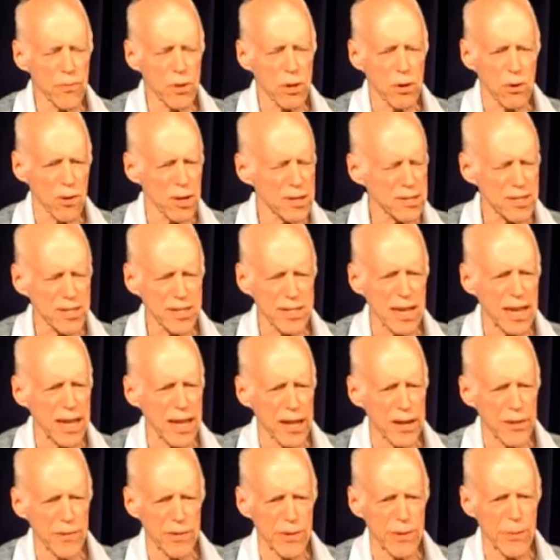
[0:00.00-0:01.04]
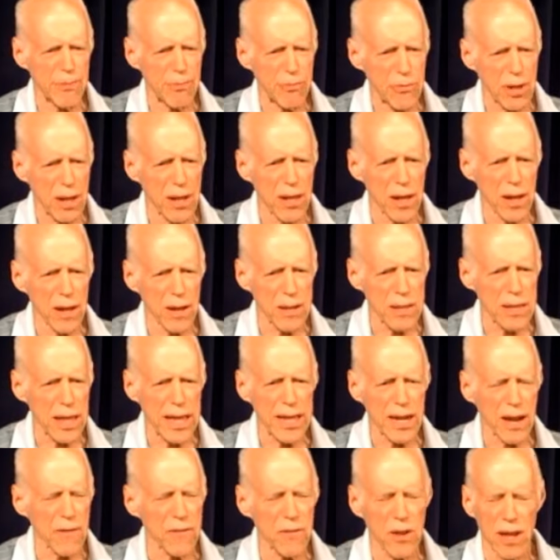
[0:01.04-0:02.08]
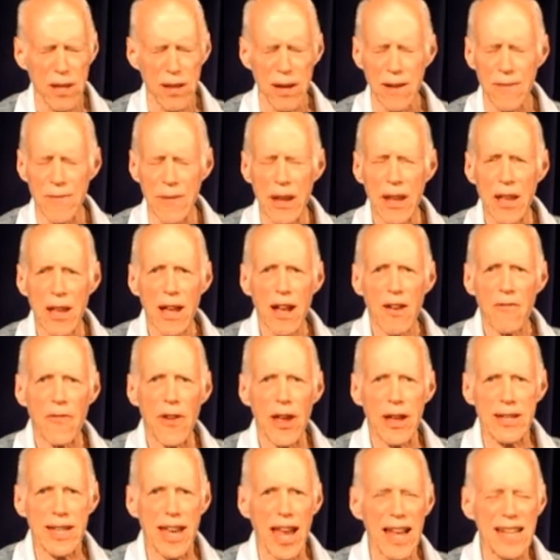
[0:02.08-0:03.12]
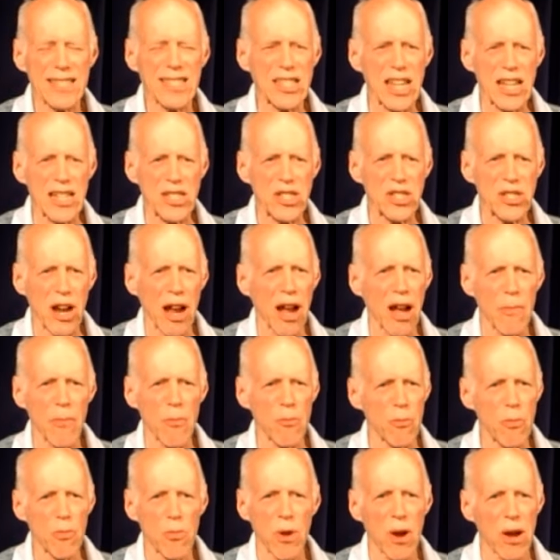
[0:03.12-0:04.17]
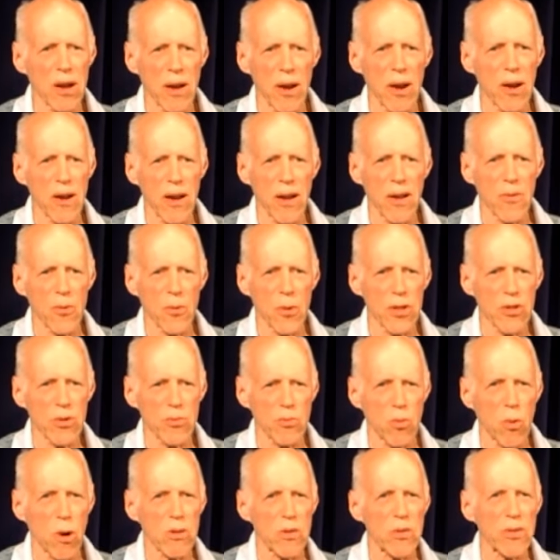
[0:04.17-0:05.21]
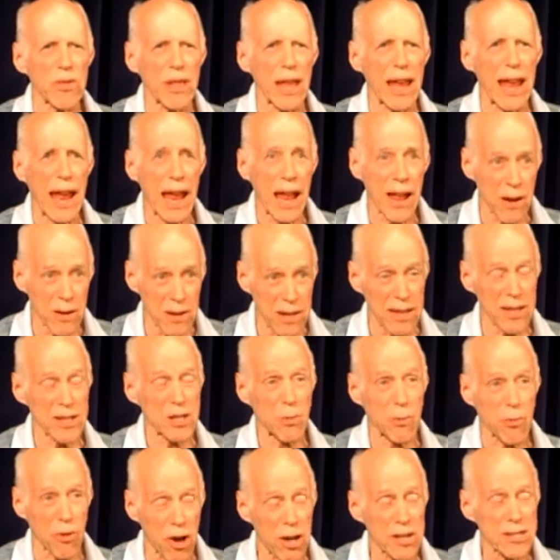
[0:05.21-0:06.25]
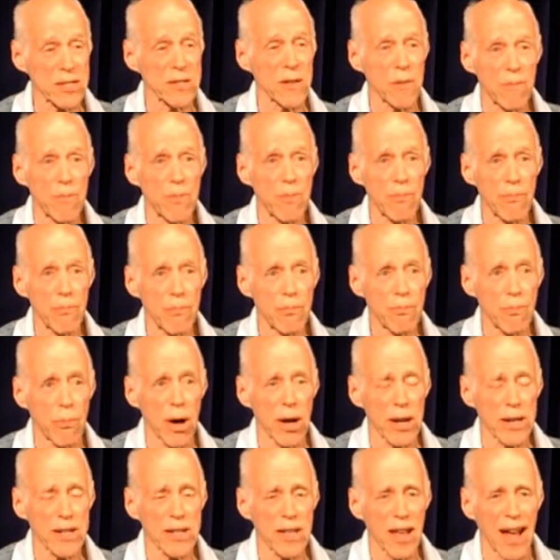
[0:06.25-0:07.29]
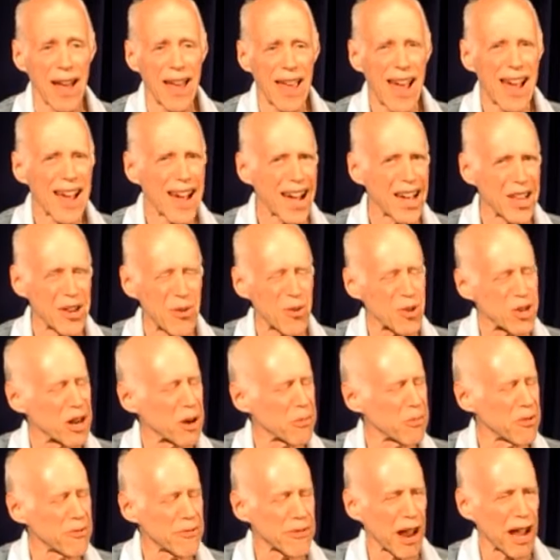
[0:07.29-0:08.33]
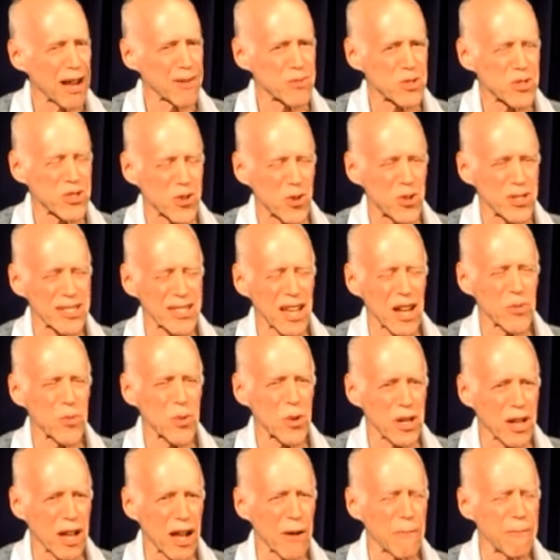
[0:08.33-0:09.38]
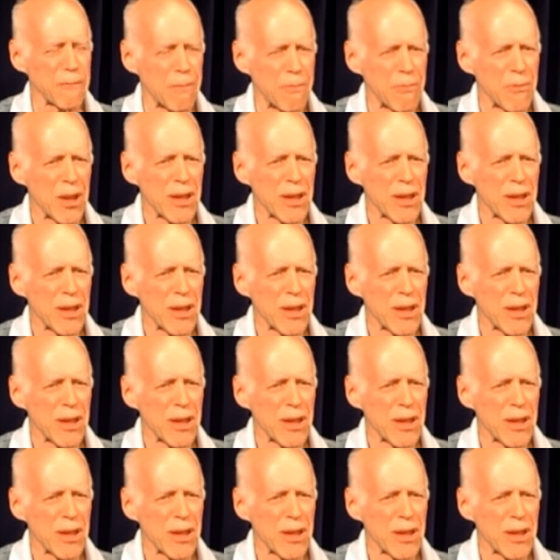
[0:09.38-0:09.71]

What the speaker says: Chris and Glenn have done a fantastic job with what is present, but I know a number of times, Chris, I would come